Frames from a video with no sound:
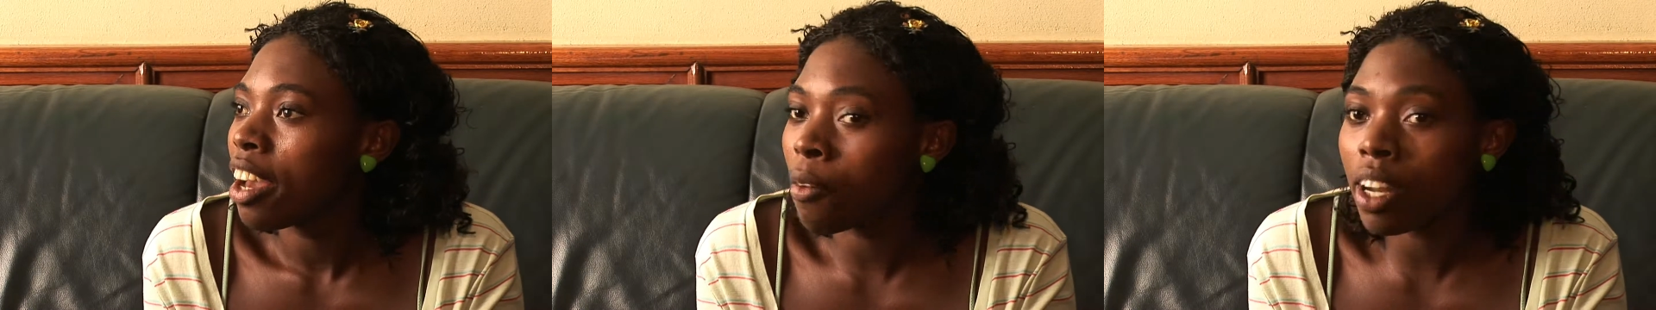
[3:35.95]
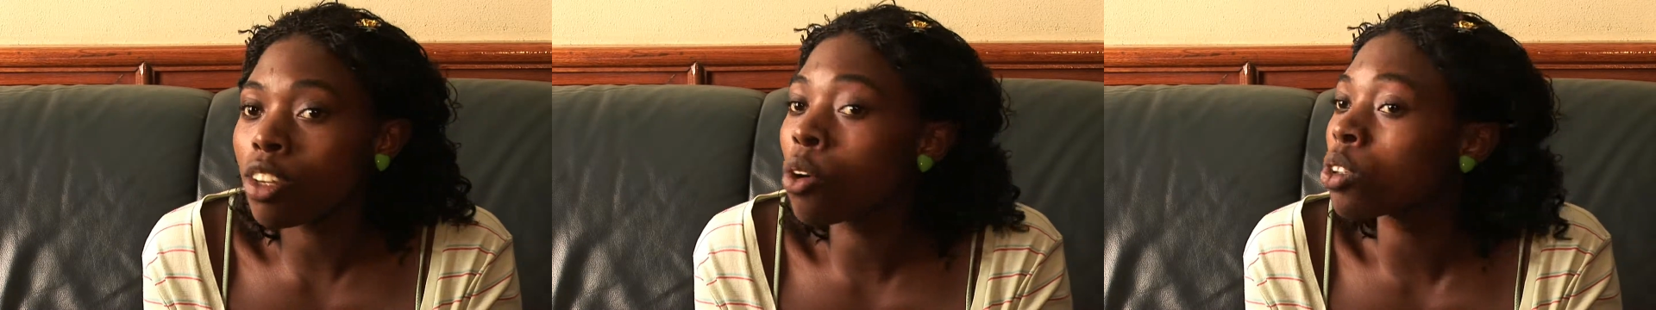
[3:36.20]

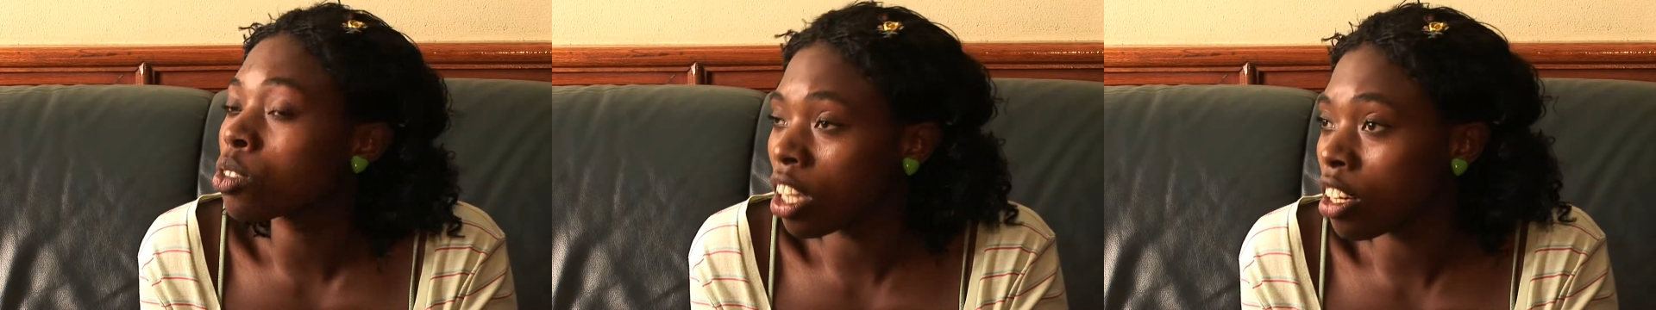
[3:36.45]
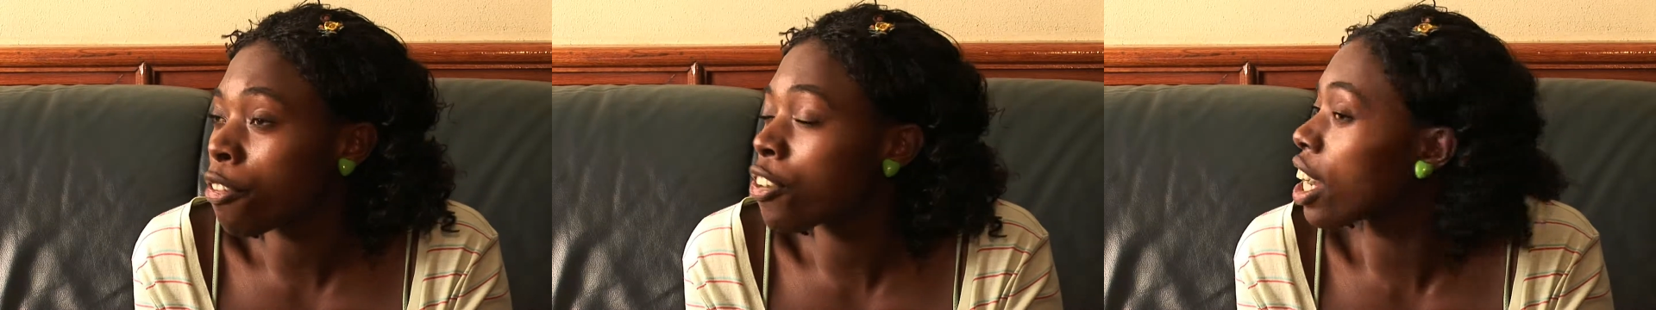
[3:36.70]
When you go to
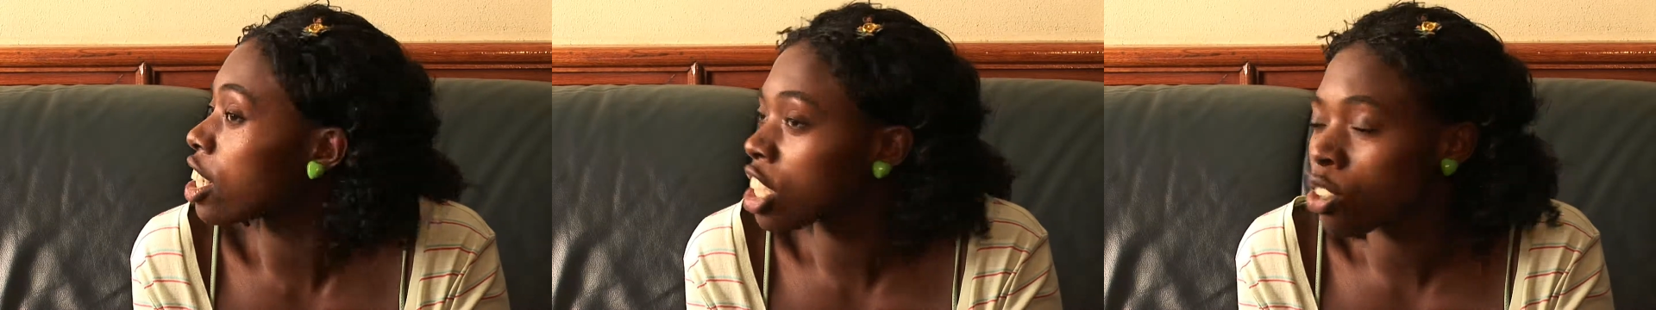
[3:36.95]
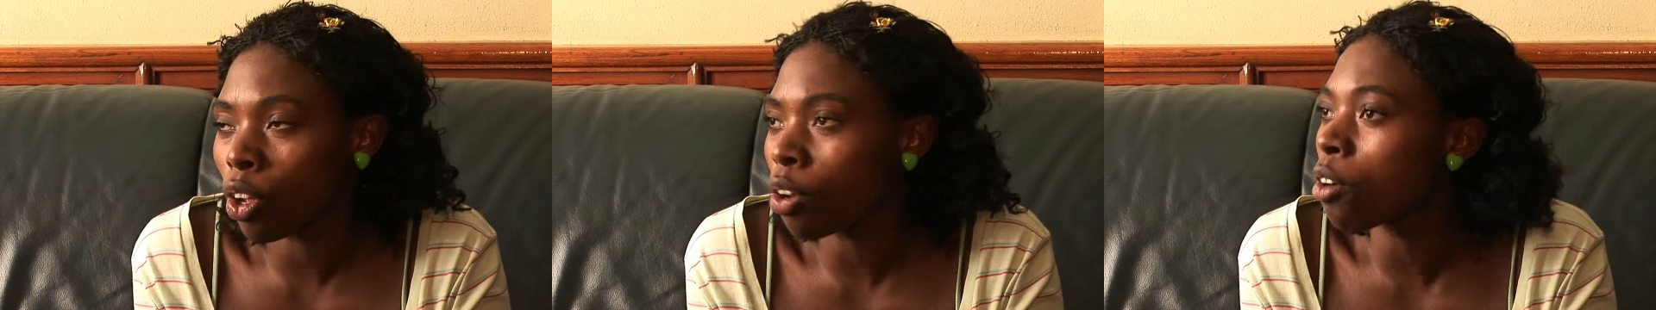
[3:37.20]
Child Africa,
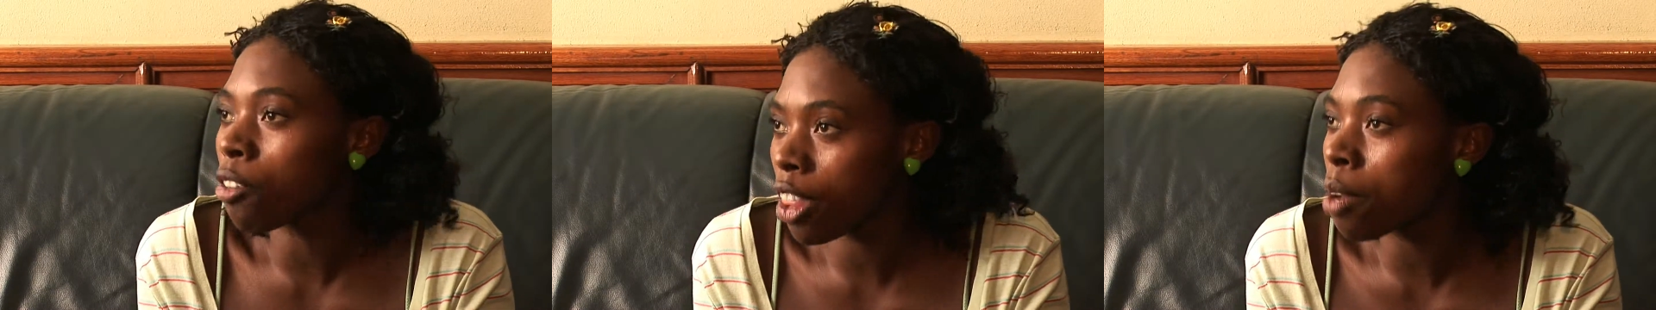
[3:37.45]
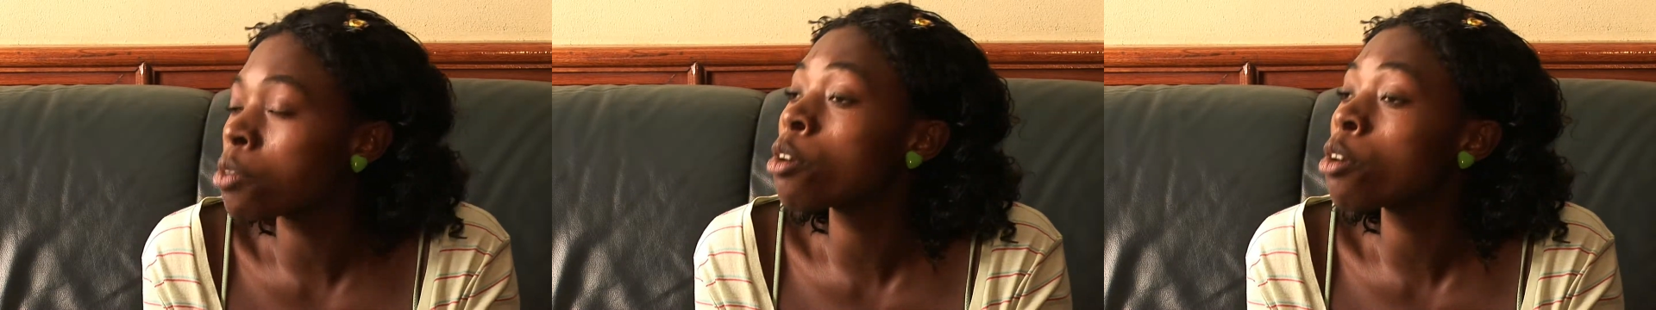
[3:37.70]
children, all of them,